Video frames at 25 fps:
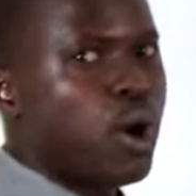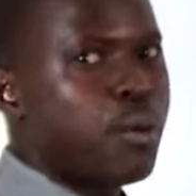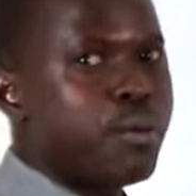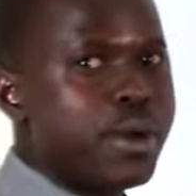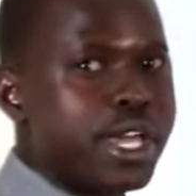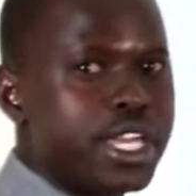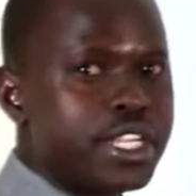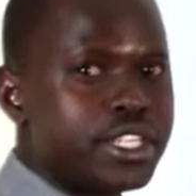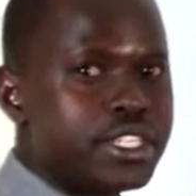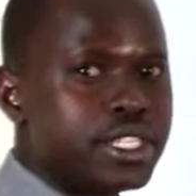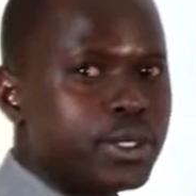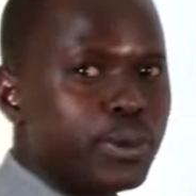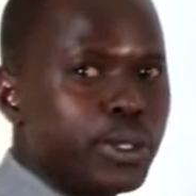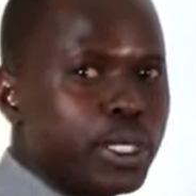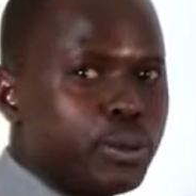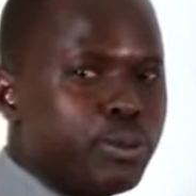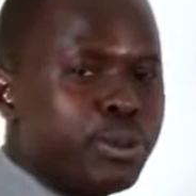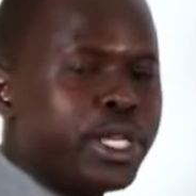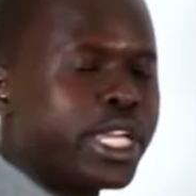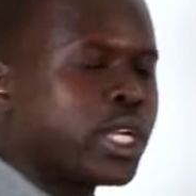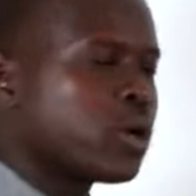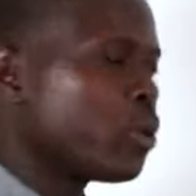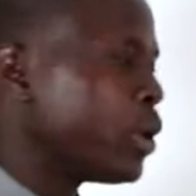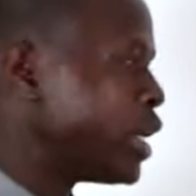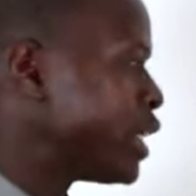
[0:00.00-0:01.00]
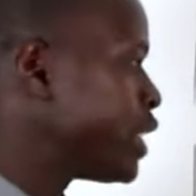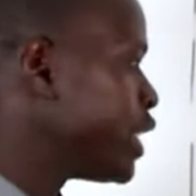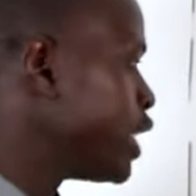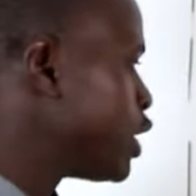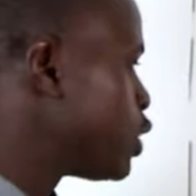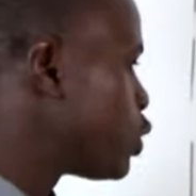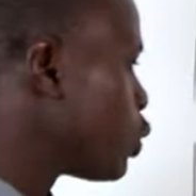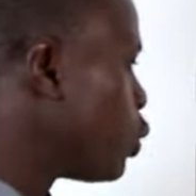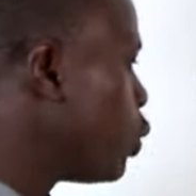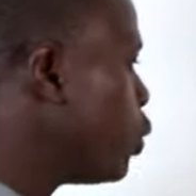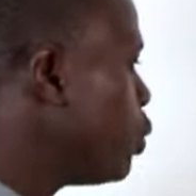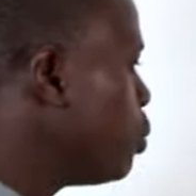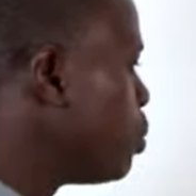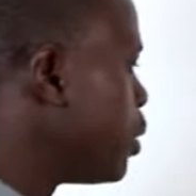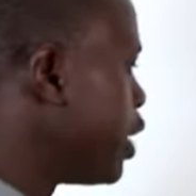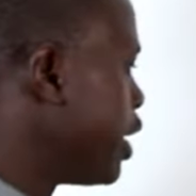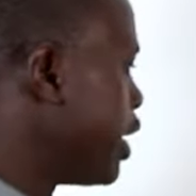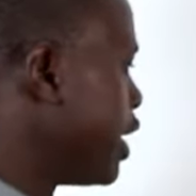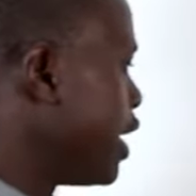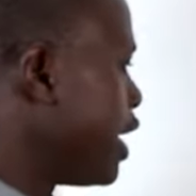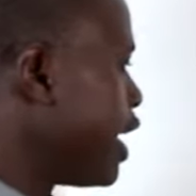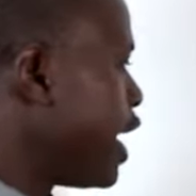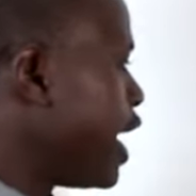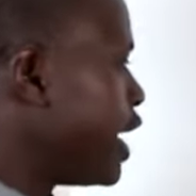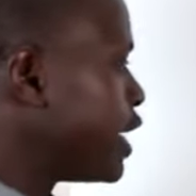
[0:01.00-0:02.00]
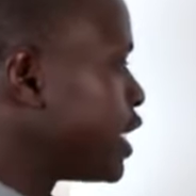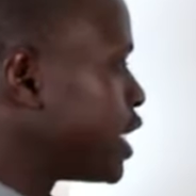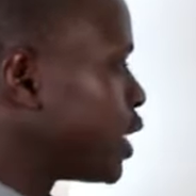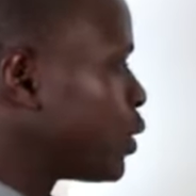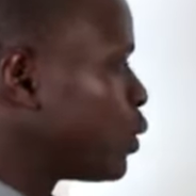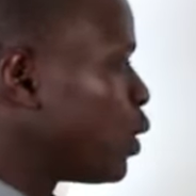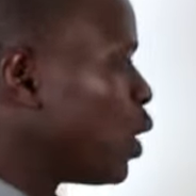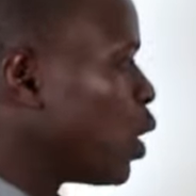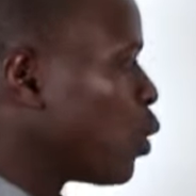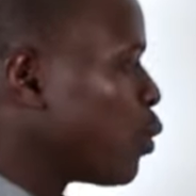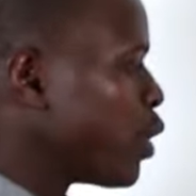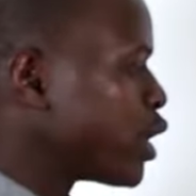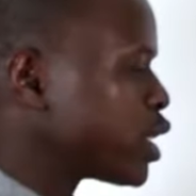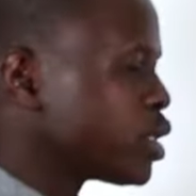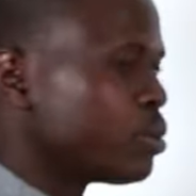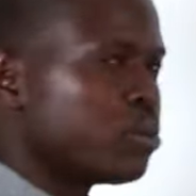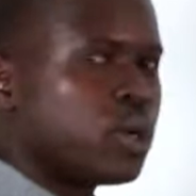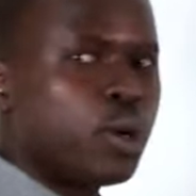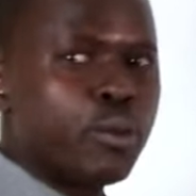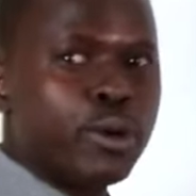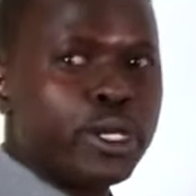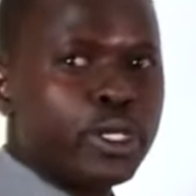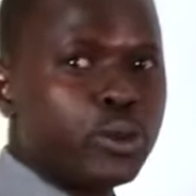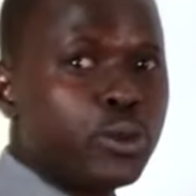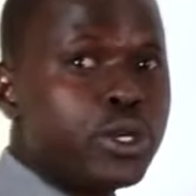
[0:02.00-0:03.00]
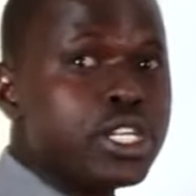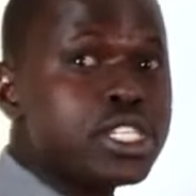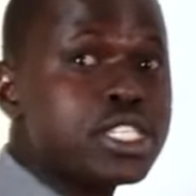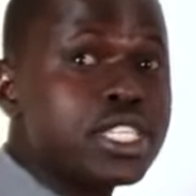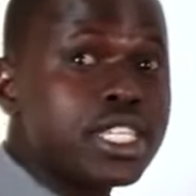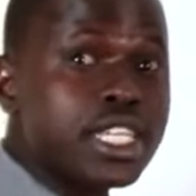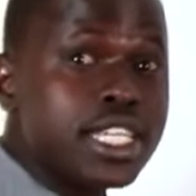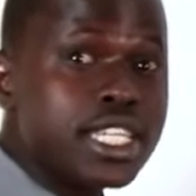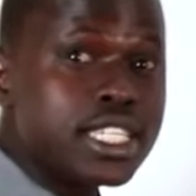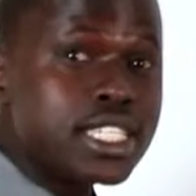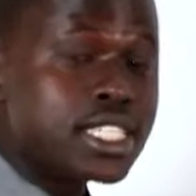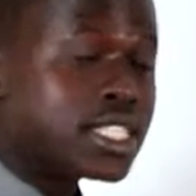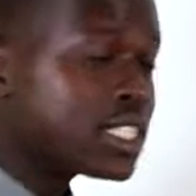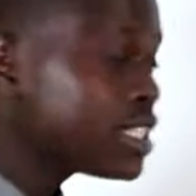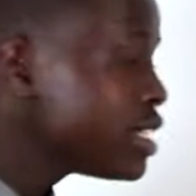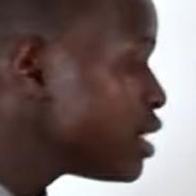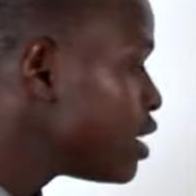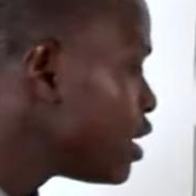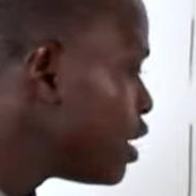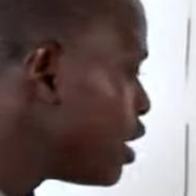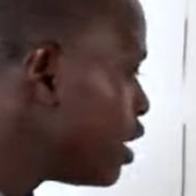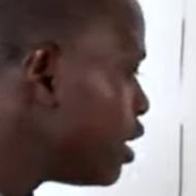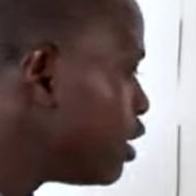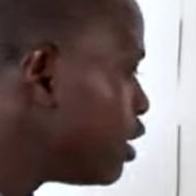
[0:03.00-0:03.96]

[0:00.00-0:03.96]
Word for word: moments, will be equated to anti-clockwise moment, which is